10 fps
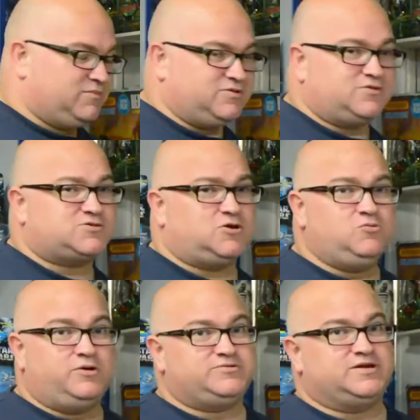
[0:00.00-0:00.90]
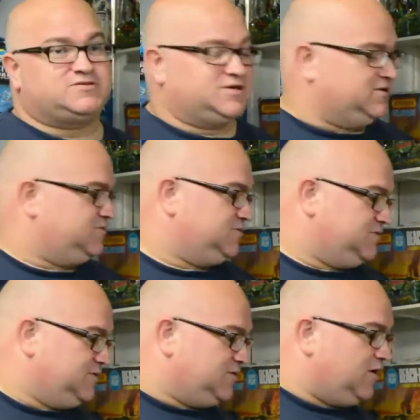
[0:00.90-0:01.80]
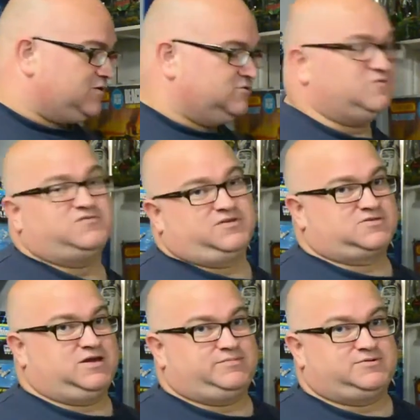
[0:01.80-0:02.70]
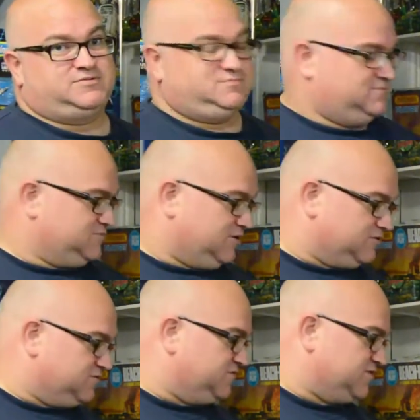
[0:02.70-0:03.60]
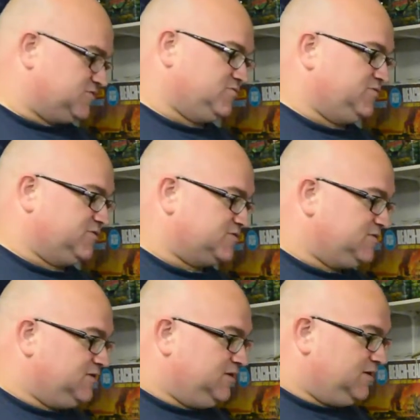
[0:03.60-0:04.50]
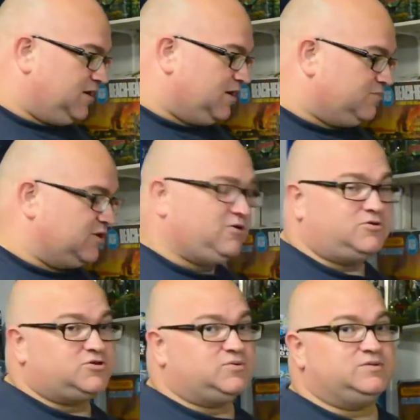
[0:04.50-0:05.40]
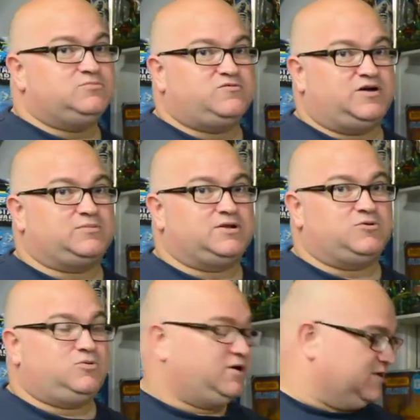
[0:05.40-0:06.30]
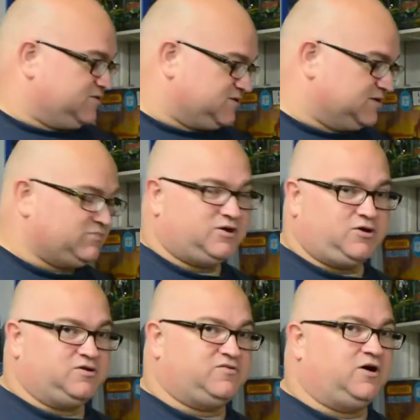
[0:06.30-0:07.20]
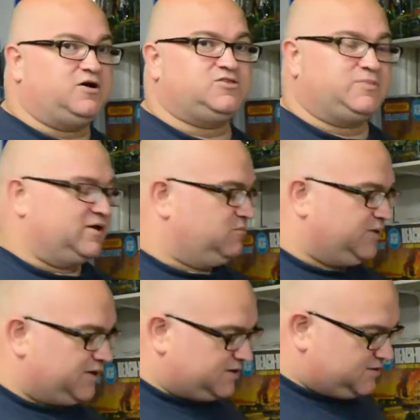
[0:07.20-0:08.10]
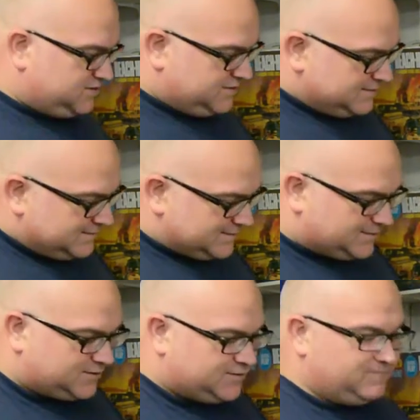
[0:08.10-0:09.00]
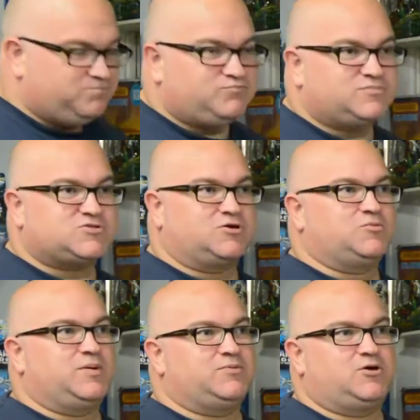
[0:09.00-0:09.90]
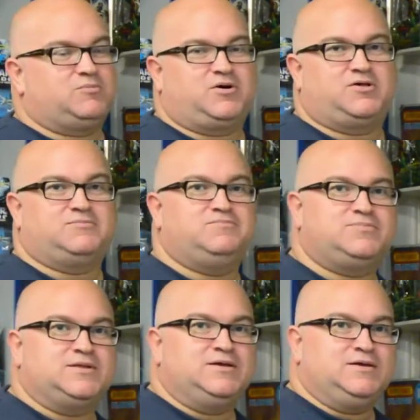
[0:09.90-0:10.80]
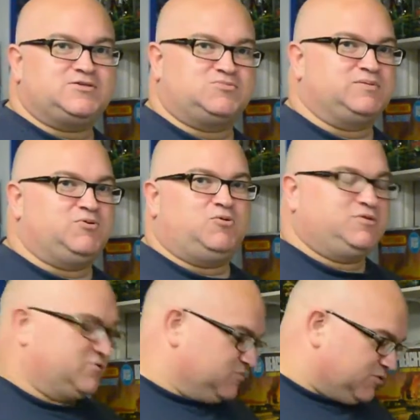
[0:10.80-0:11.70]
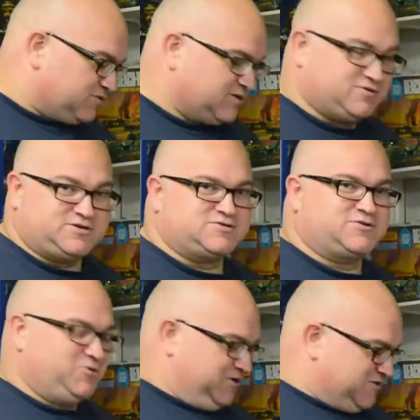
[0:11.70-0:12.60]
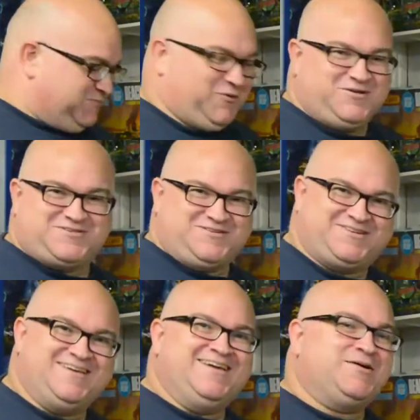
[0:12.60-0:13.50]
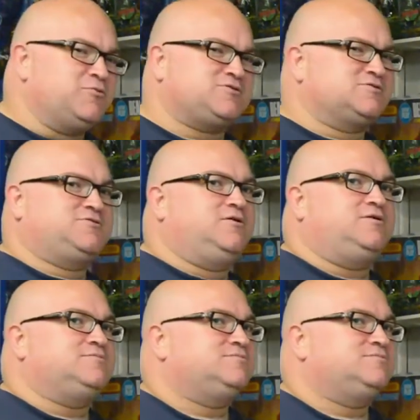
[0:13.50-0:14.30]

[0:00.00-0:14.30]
They're so well detailed. I love this cabinet, I love these toys. They're not new in, I've had them a little while actually, but I kind of hide them out the back so people don't buy them. Somebody bought one the other month and I was actually quite disappointed, which is not